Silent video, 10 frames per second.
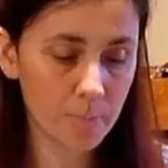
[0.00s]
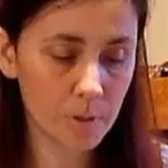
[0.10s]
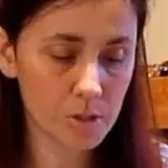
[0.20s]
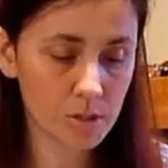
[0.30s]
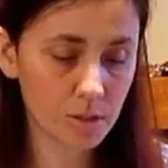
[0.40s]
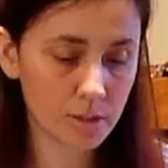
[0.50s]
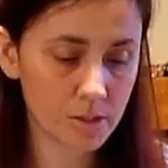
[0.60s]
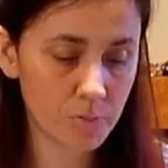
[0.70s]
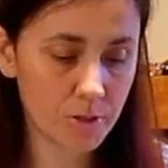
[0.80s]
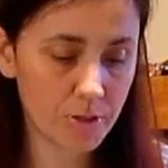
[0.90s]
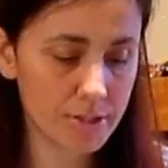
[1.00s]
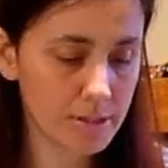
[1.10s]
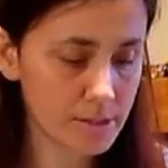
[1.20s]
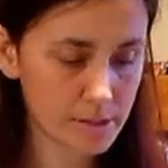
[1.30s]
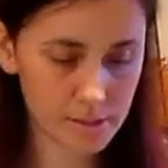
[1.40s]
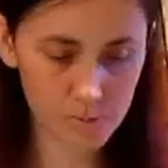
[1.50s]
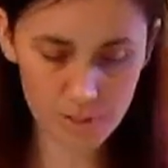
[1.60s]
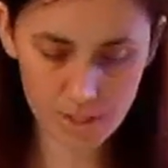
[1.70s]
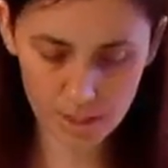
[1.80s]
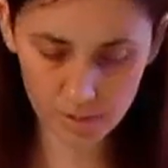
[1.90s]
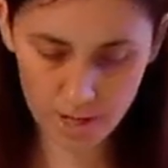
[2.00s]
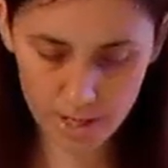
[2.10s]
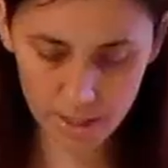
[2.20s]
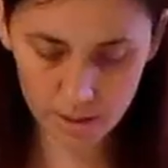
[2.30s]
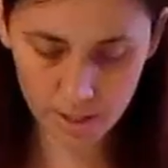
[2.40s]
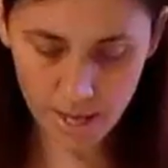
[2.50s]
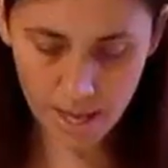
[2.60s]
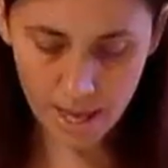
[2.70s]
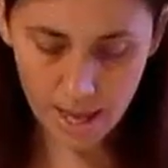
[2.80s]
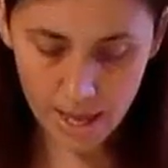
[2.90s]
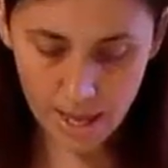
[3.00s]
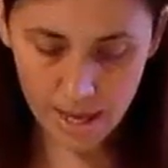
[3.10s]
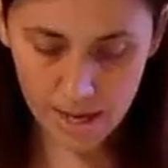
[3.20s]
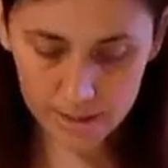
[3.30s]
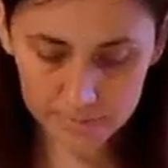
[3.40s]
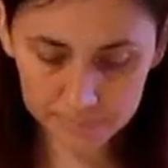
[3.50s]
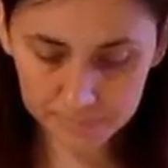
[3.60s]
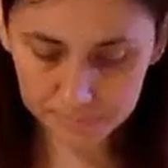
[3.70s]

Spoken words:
Personal experience speaking right here. And